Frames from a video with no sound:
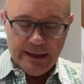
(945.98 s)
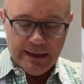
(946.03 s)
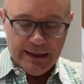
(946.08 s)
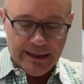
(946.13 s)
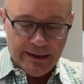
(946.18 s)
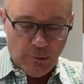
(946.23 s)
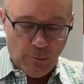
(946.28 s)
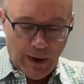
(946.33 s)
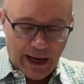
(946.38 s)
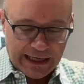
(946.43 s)

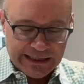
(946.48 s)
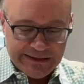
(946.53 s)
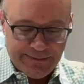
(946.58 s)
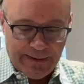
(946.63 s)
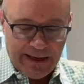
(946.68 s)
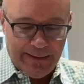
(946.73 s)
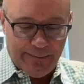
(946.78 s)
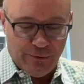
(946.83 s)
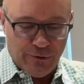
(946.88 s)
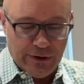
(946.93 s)
wax
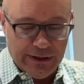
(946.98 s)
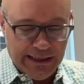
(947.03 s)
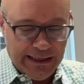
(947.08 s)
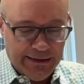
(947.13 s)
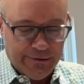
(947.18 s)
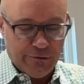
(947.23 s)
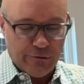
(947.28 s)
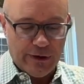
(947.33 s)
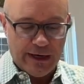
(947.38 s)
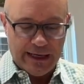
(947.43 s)
paper at
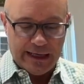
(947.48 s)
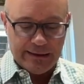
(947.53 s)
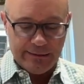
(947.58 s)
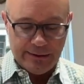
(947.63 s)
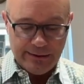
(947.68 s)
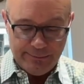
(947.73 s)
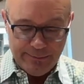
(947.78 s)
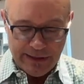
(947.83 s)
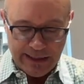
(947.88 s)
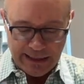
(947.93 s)
either
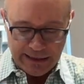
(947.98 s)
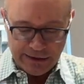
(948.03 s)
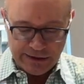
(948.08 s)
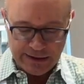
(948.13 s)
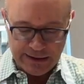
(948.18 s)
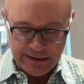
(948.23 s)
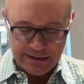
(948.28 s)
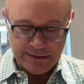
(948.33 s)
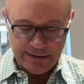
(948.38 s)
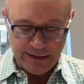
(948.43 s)
end, but I
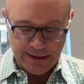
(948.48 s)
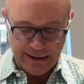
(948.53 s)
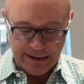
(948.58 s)
can